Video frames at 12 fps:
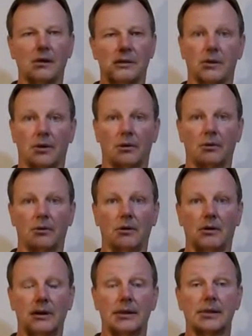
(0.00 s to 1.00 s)
So
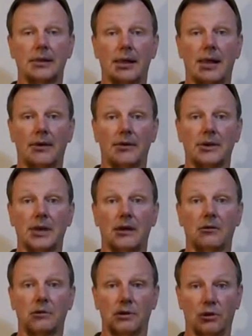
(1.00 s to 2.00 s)
let's see how these
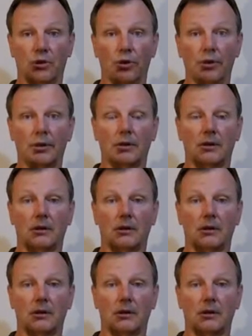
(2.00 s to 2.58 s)
handles look